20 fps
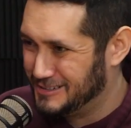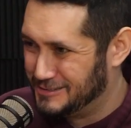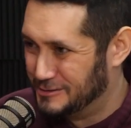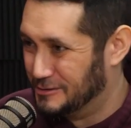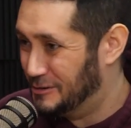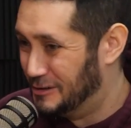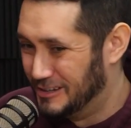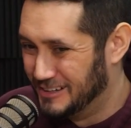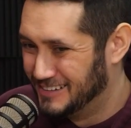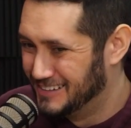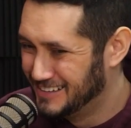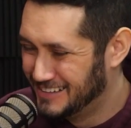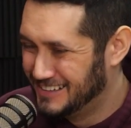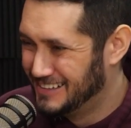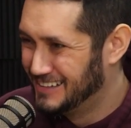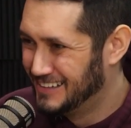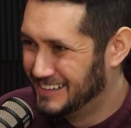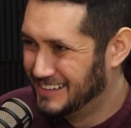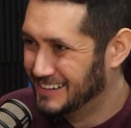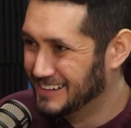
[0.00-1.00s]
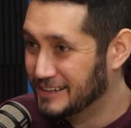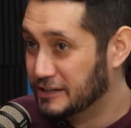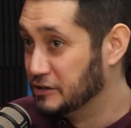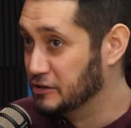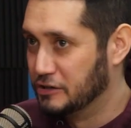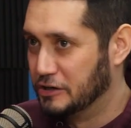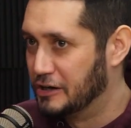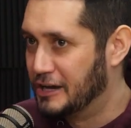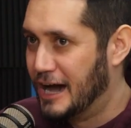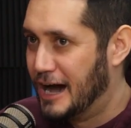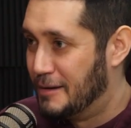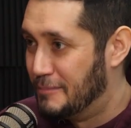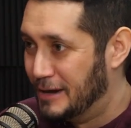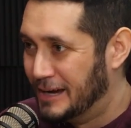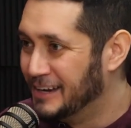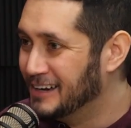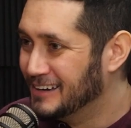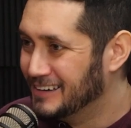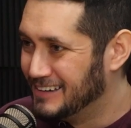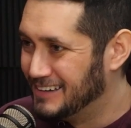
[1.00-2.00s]
Cool. You got
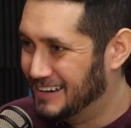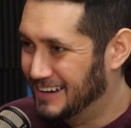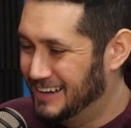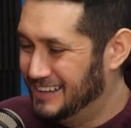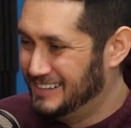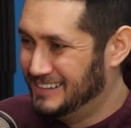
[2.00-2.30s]
me. Yeah.